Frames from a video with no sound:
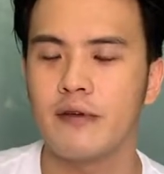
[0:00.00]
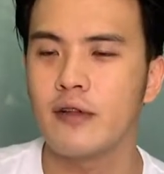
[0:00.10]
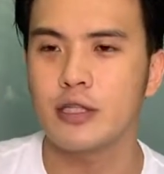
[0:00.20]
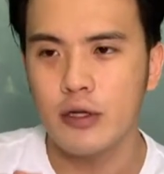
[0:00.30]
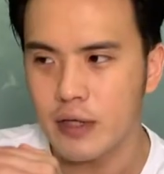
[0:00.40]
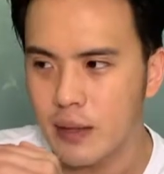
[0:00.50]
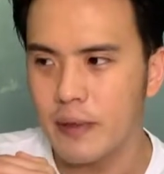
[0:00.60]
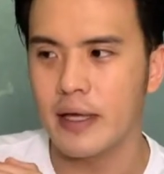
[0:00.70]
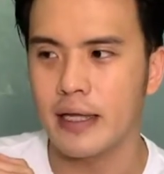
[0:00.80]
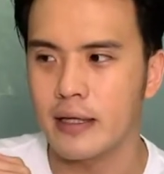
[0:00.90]
If not, try to keep
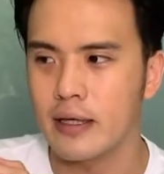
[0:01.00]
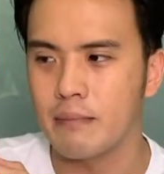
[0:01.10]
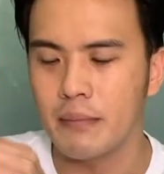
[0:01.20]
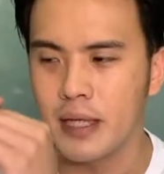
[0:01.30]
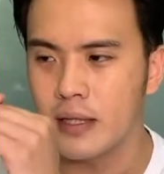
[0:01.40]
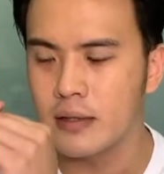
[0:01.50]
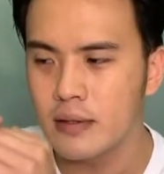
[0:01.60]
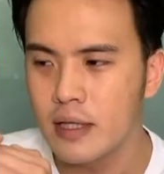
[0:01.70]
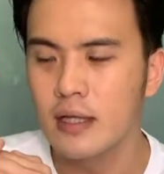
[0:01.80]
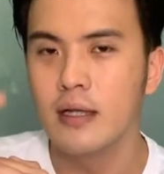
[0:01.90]
it at the
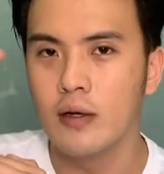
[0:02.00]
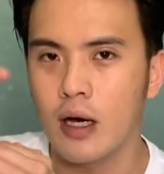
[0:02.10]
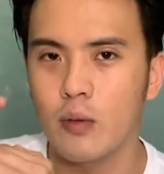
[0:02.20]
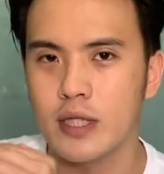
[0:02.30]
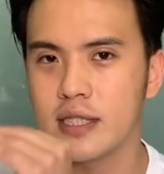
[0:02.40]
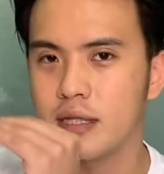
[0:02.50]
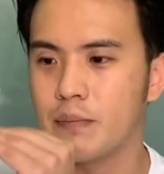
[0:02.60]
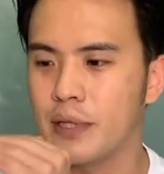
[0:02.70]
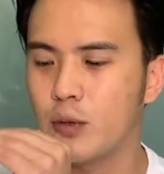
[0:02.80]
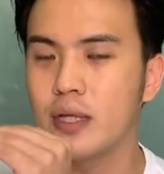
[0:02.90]
middle, which is
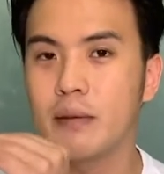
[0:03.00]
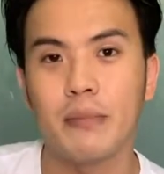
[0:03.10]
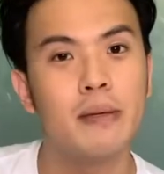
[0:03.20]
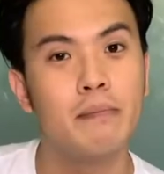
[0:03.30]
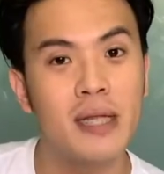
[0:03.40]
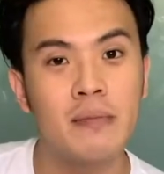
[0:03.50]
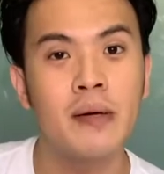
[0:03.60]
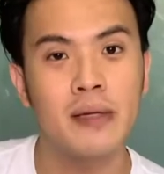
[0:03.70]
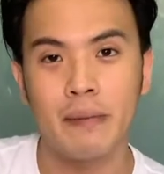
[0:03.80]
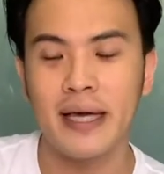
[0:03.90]
between the minimum
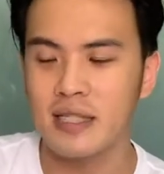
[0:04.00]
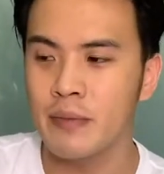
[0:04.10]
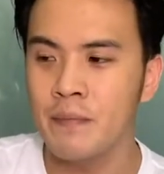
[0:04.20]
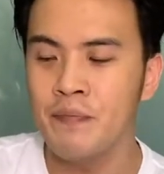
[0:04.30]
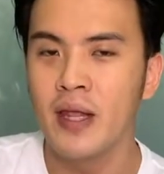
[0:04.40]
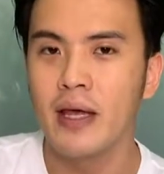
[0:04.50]
and the maximum.